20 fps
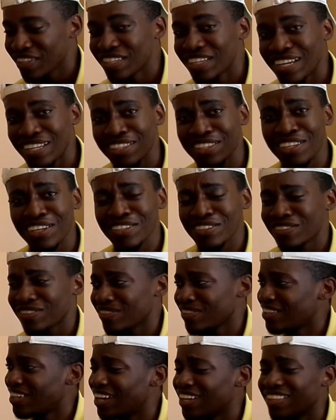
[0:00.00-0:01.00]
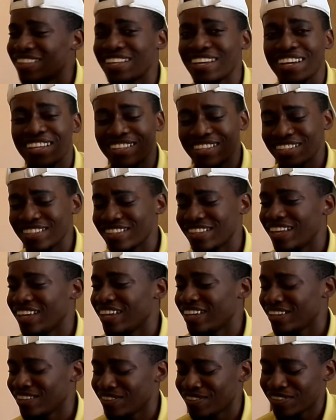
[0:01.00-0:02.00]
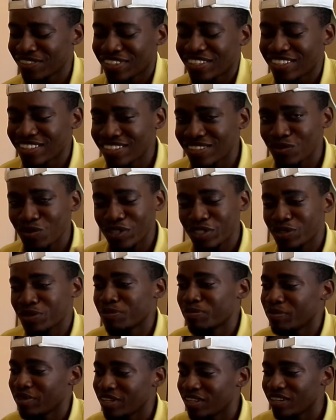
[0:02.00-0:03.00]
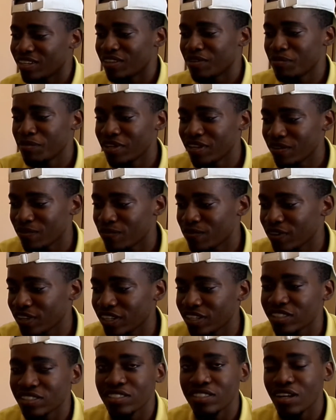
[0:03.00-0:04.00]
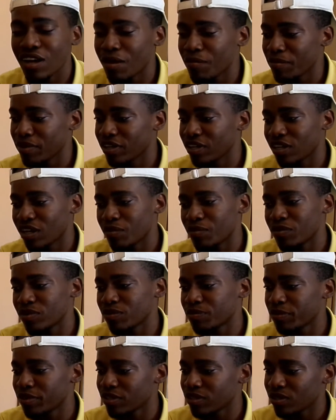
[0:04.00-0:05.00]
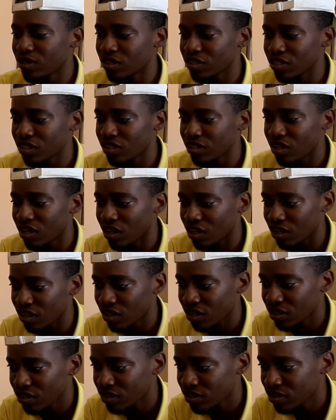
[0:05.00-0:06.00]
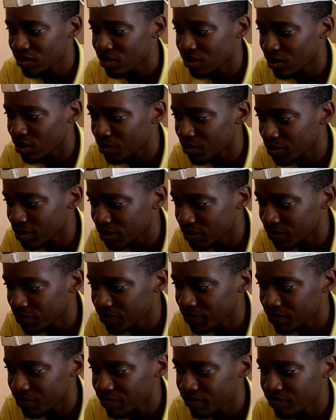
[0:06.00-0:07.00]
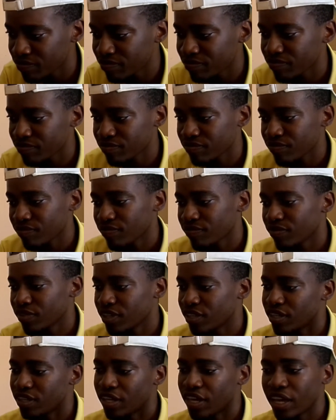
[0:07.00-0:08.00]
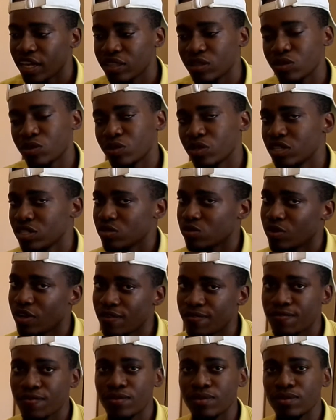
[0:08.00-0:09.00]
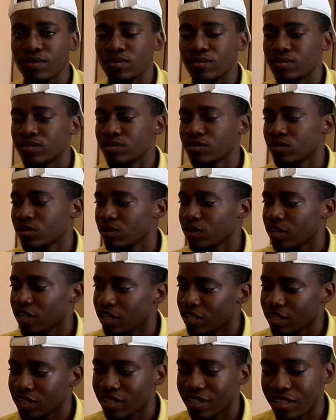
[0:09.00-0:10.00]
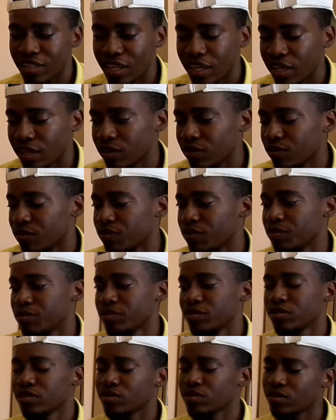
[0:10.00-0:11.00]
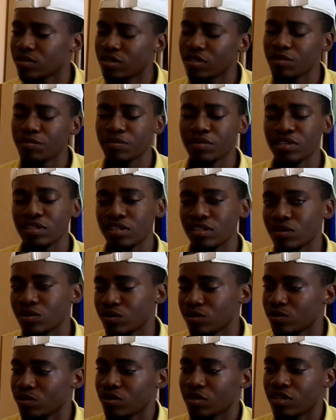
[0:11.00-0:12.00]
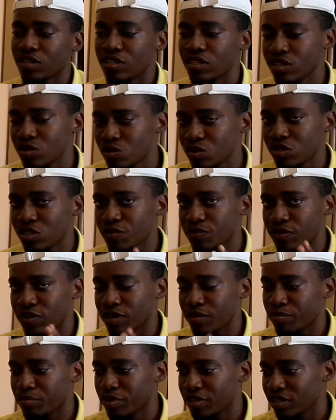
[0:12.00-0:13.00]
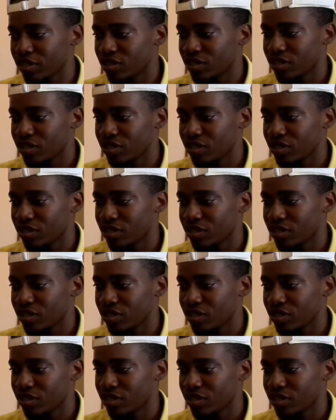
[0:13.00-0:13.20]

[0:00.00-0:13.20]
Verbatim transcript: I thought to God the other day looking at what you made. He made a freaking star, man. Come on, man. Tell that talk. You know what I'm saying? He had to. He's grateful, you know, at the end of the day. You feel me? So yeah, man. Yo, let's switch up for the beat.